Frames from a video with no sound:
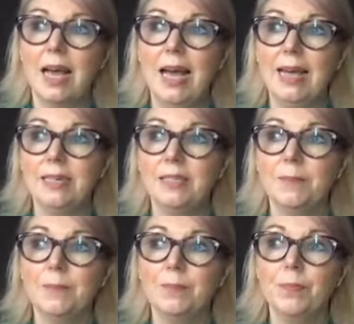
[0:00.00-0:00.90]
And,
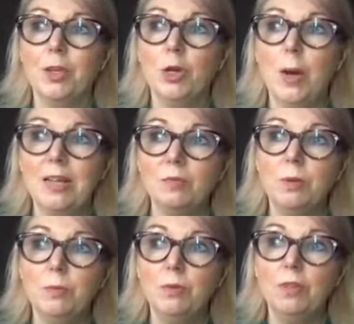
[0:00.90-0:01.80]
you know, as
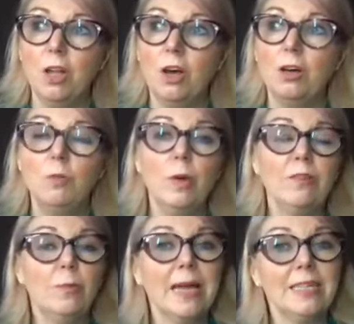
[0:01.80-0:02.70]
we move along,
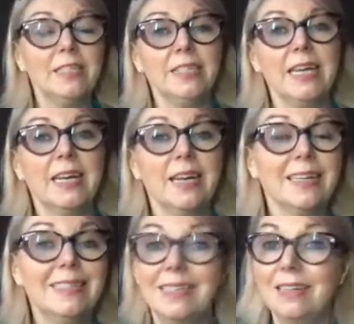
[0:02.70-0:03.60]
if we entertain an
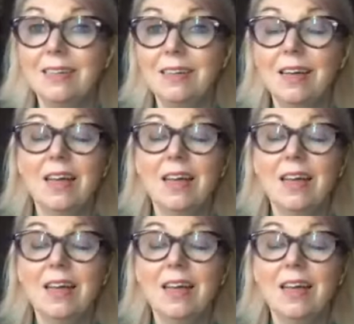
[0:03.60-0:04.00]
idea,